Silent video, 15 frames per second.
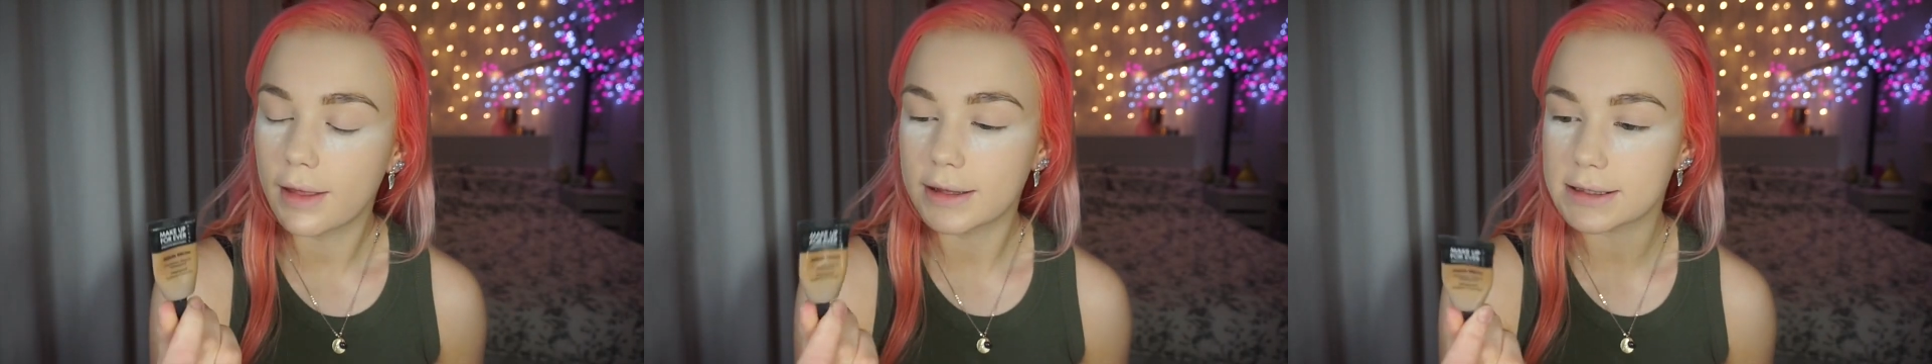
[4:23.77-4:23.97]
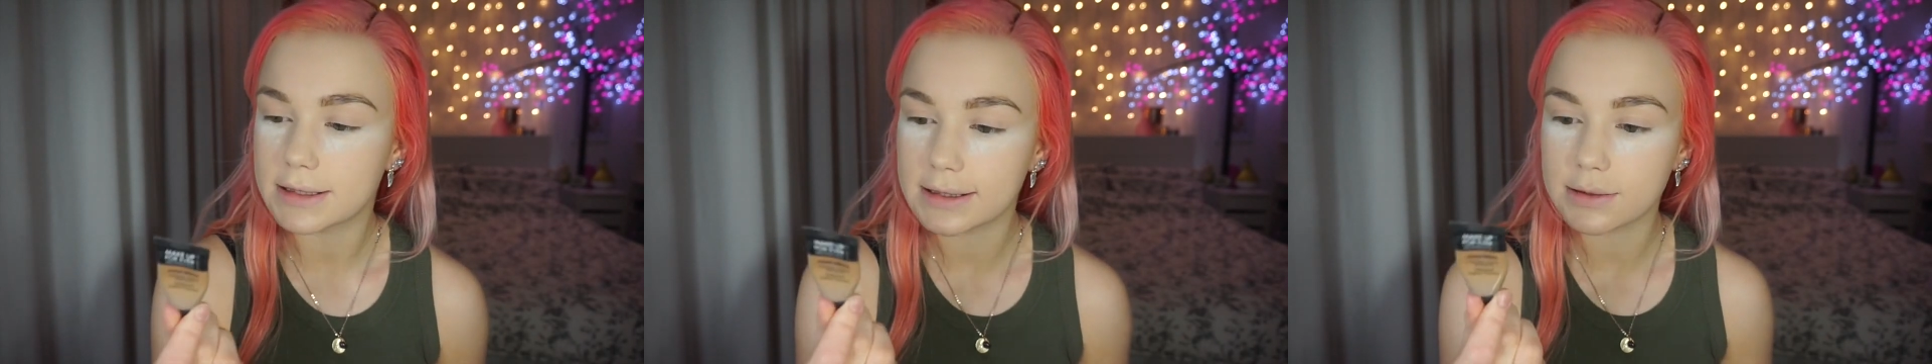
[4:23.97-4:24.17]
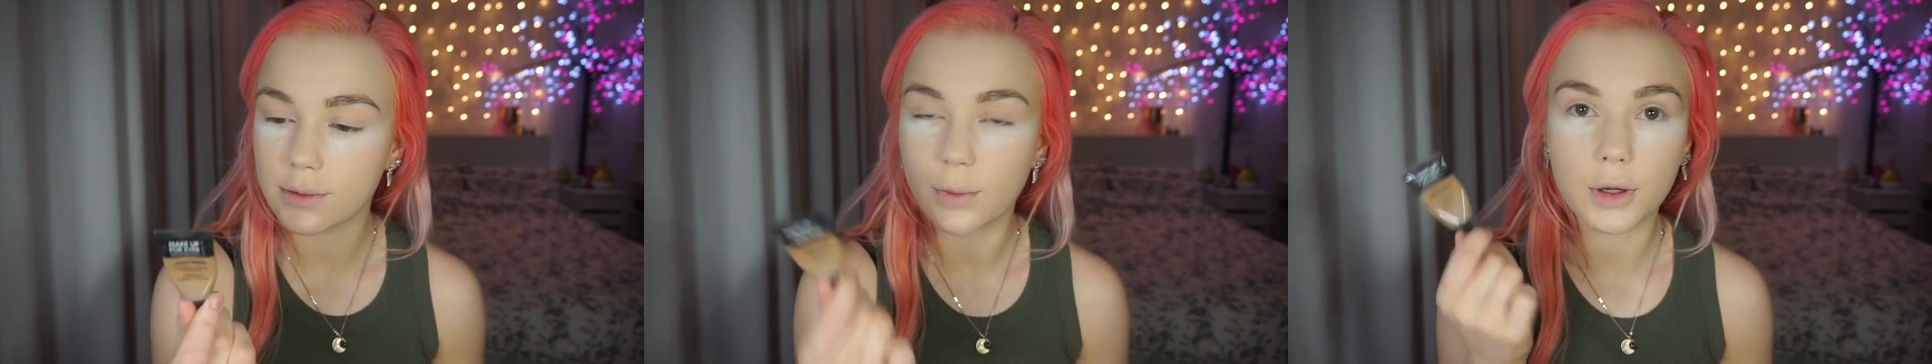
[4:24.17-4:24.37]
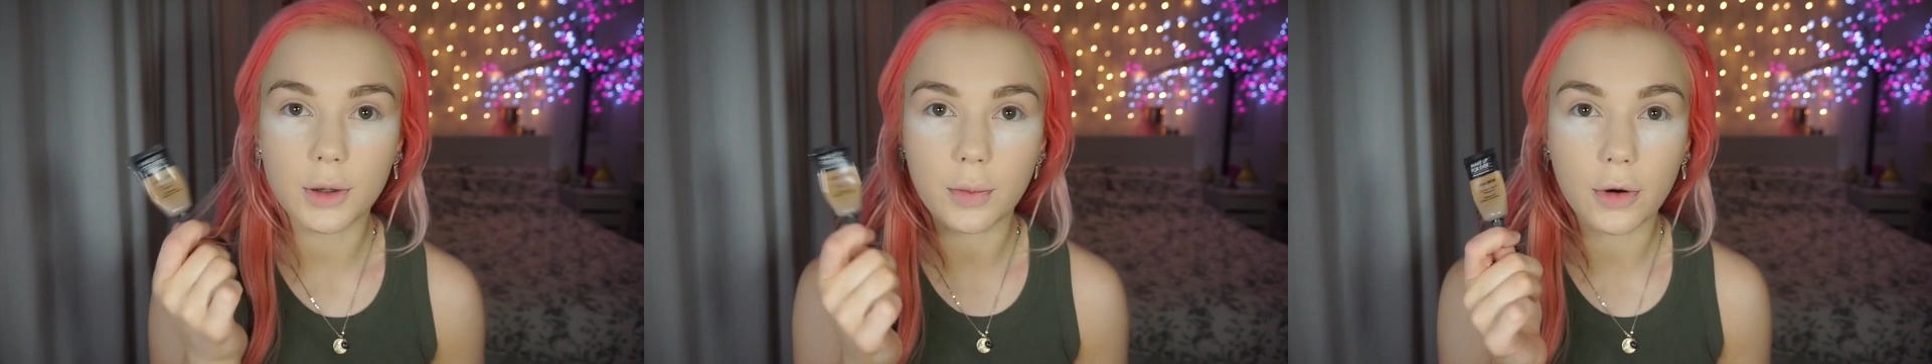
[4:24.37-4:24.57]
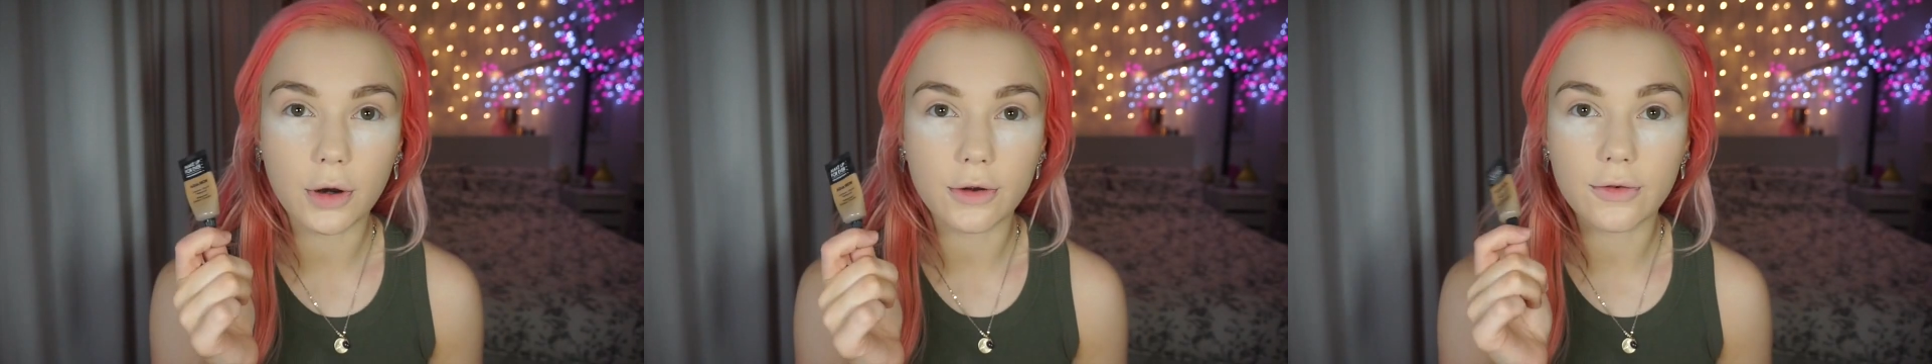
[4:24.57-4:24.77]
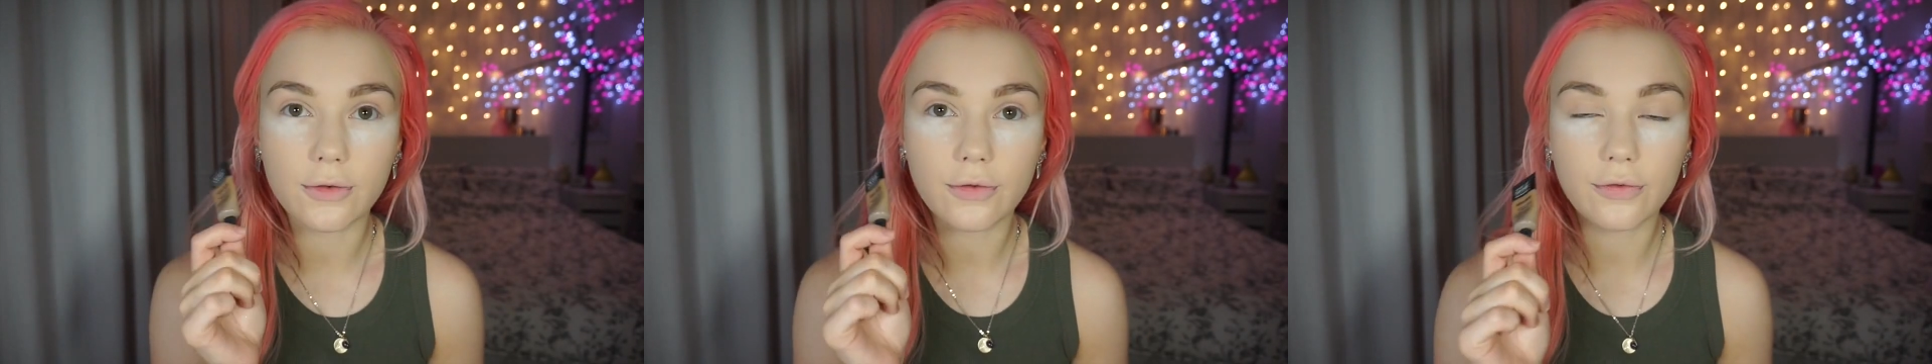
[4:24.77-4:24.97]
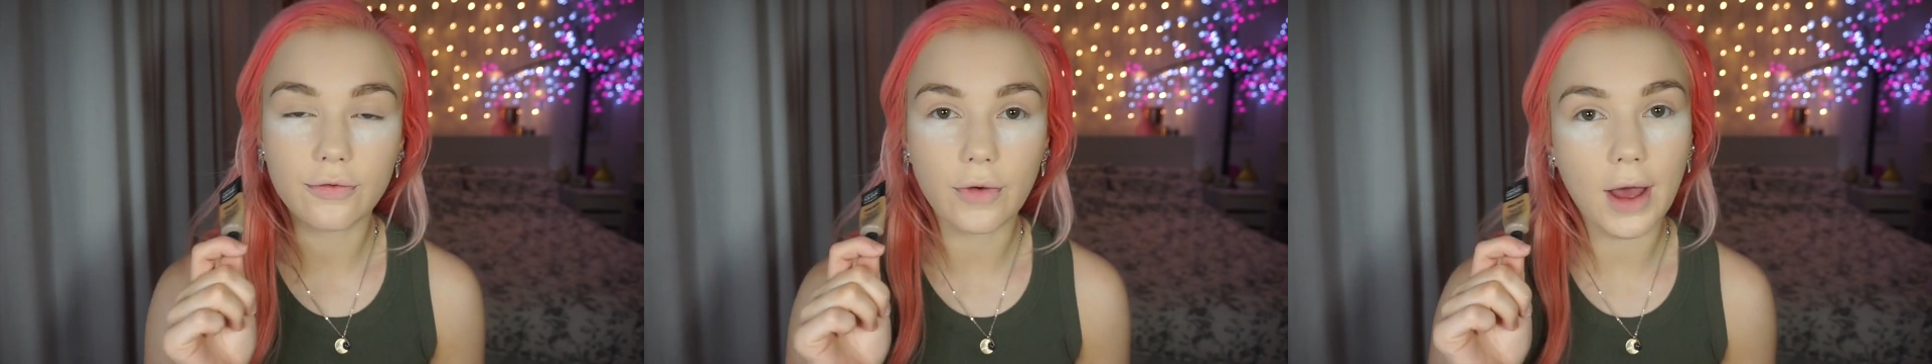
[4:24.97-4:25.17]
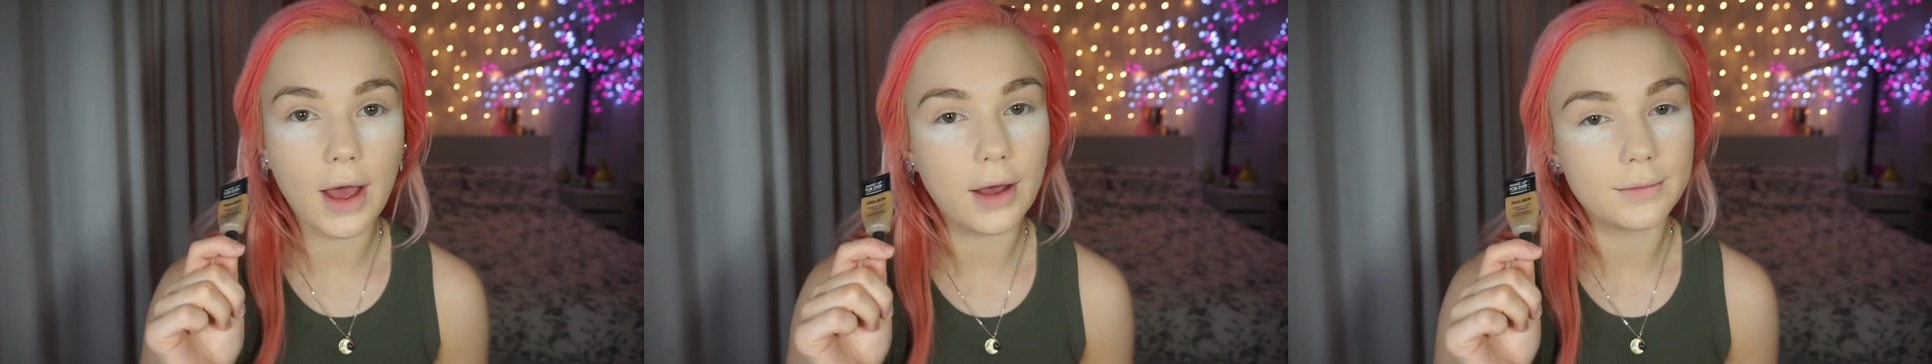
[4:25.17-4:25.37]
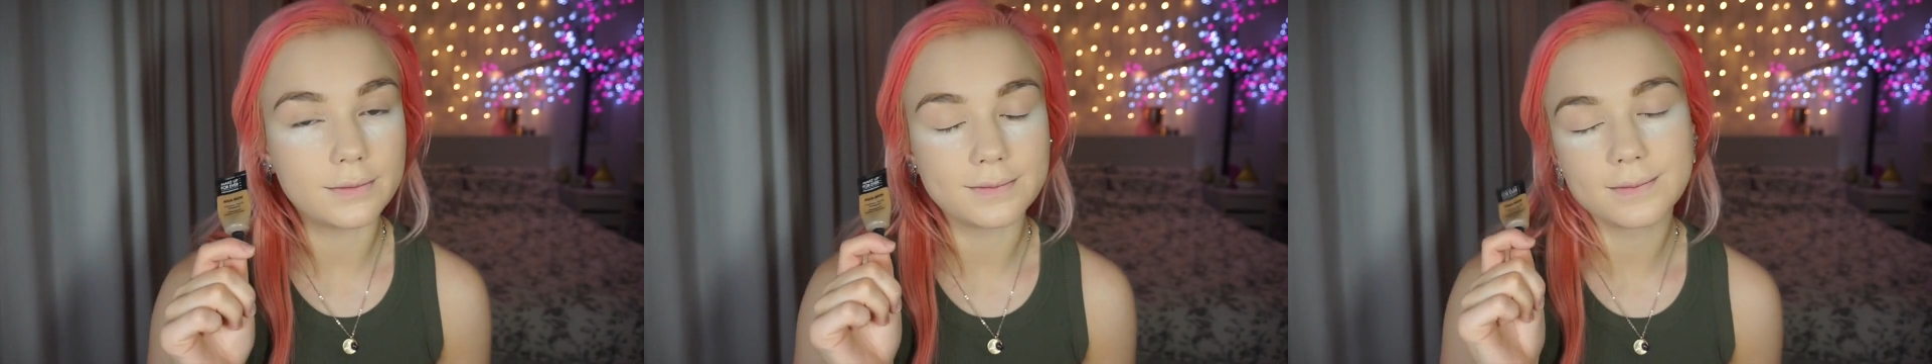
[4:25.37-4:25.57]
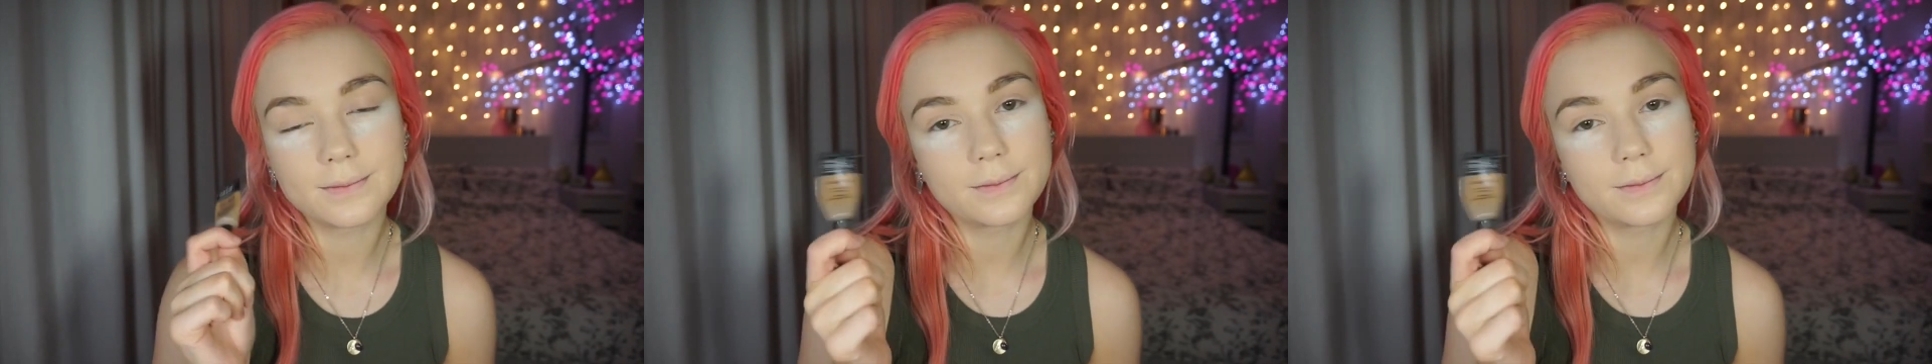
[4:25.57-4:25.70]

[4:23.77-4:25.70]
This is a waterproof kind